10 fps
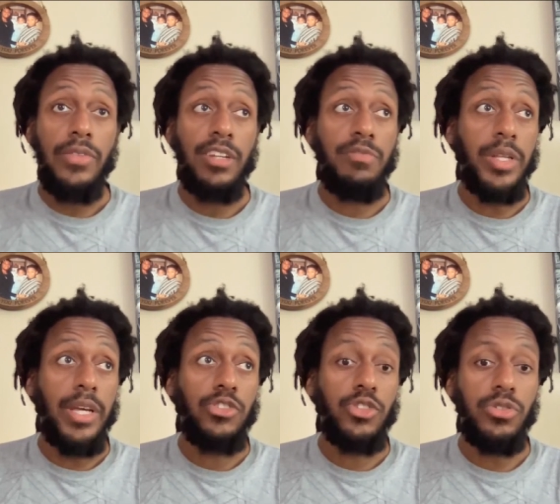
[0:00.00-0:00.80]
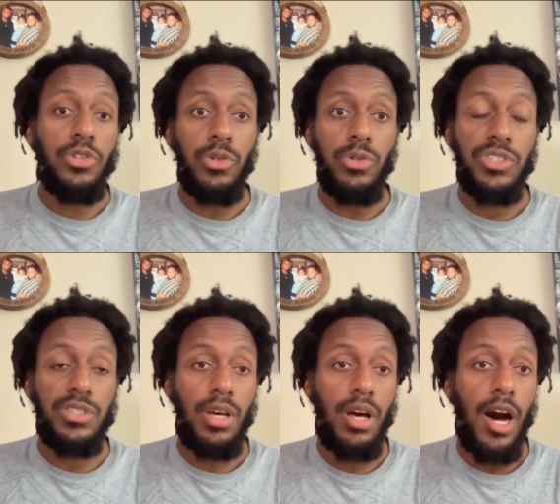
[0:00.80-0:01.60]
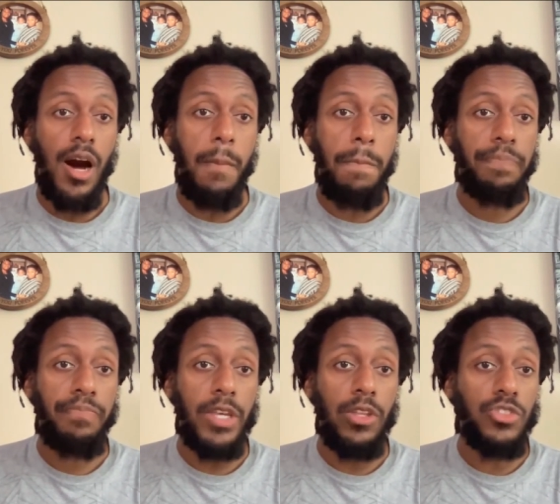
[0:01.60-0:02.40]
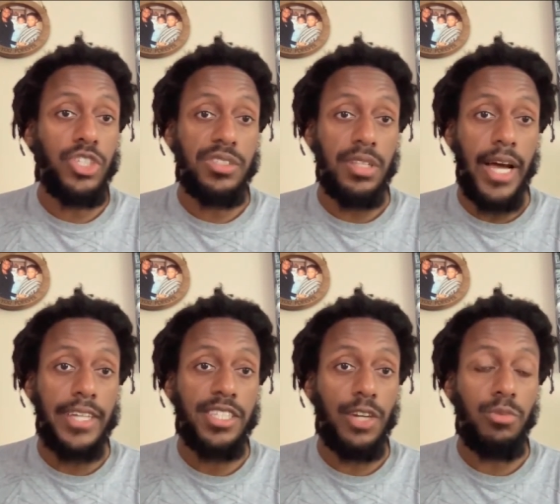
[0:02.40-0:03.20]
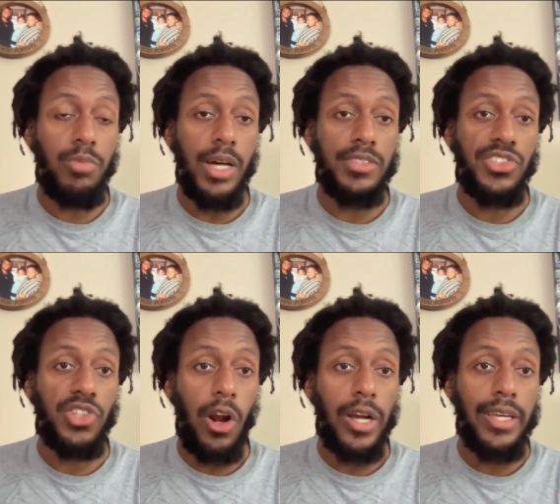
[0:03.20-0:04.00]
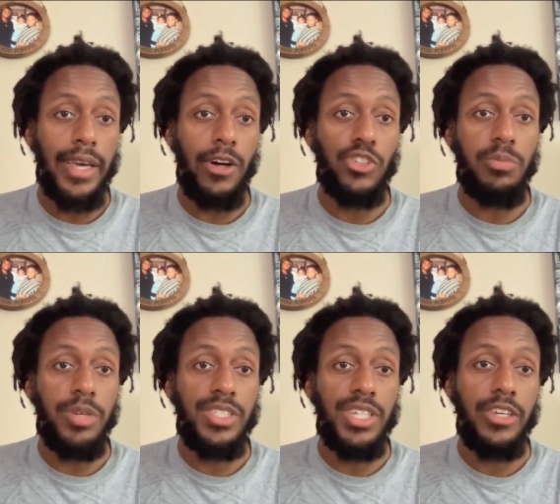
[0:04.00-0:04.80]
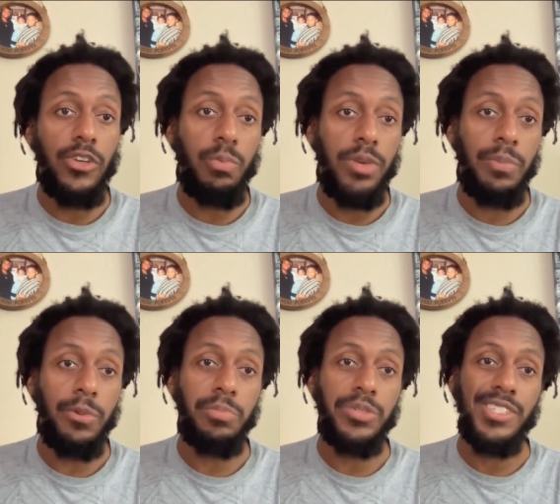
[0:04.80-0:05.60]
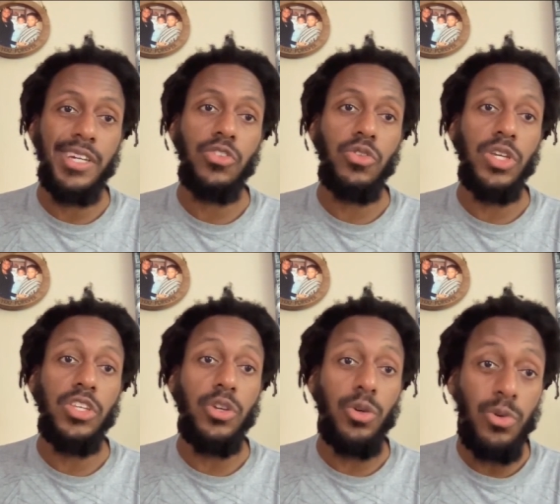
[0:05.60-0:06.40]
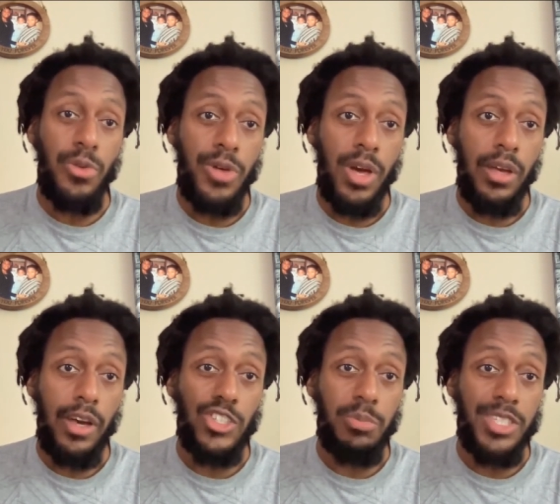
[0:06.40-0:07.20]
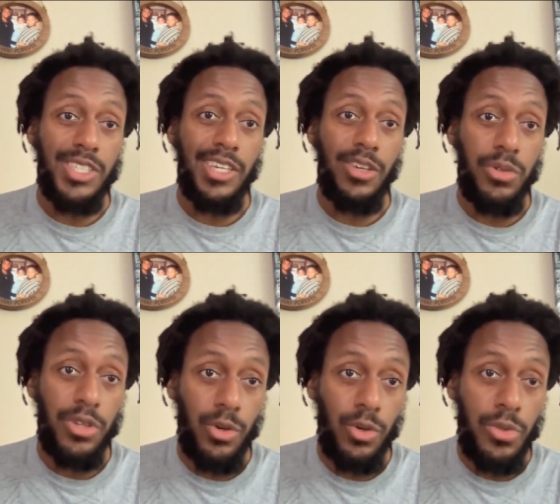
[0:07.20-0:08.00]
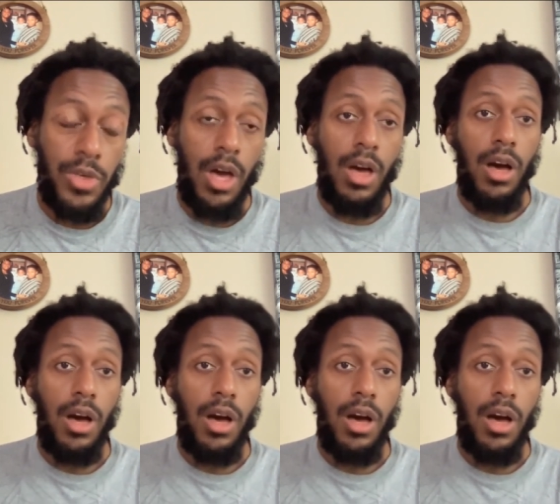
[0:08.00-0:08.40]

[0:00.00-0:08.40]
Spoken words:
that have been introduced, just in the last several months, targeting LGBTQ people, particularly youth, LGBTQ youth,